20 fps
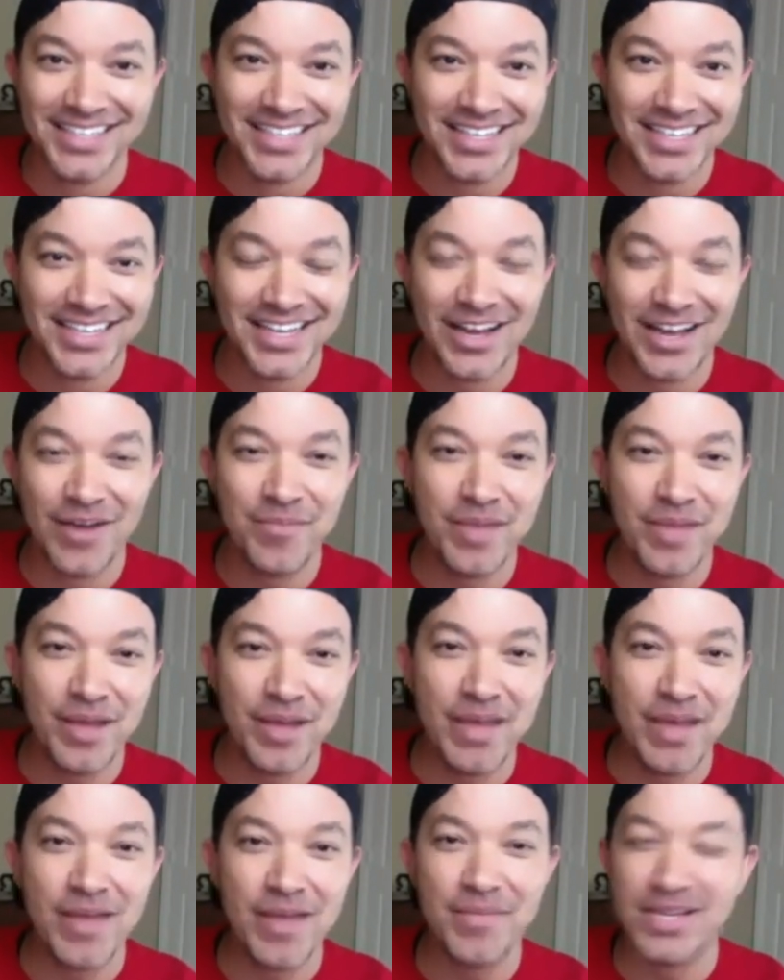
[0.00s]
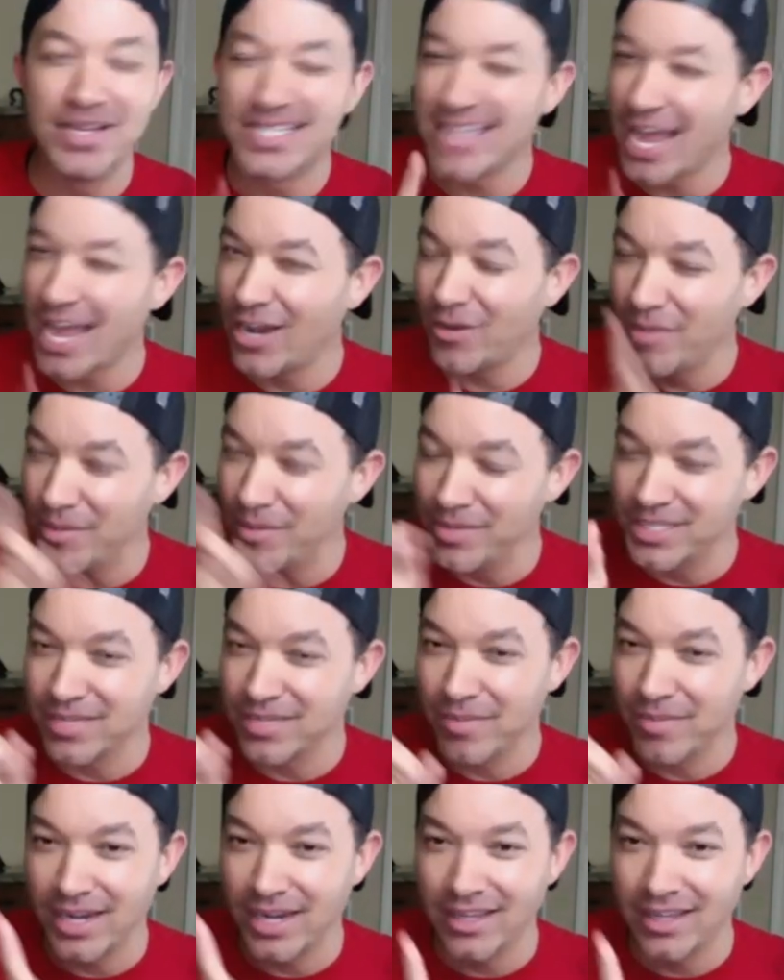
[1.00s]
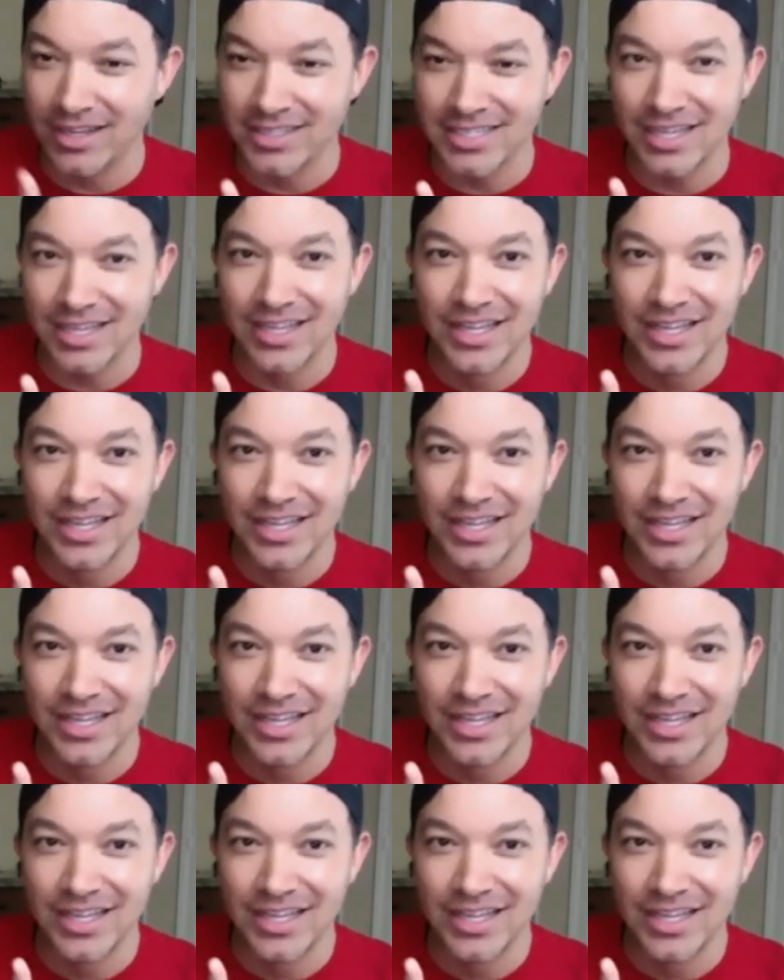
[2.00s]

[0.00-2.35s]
It may have been Tyler, maybe been somebody else.